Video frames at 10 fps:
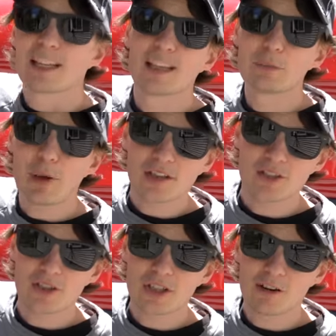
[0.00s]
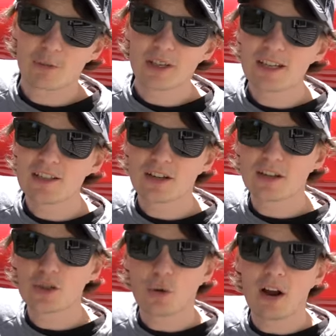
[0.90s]
The passenger side will be easier
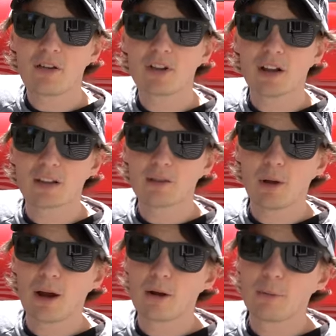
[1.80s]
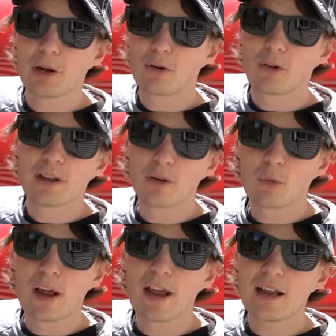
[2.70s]
because you won't have that uh, barrel in the
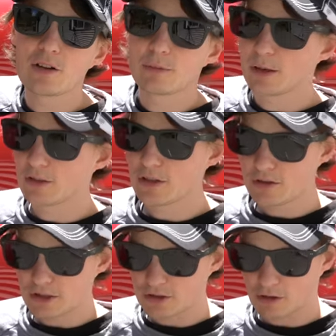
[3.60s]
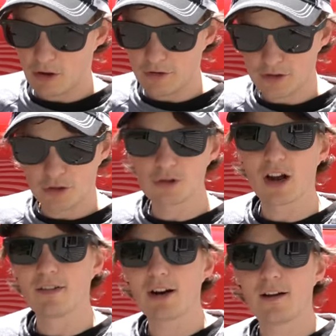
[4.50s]
way and you'll be able to use this long
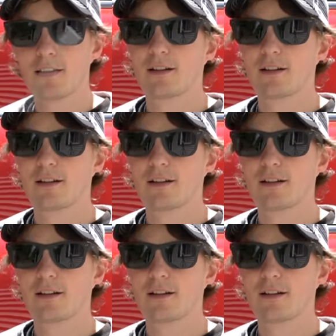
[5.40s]
screwdriver.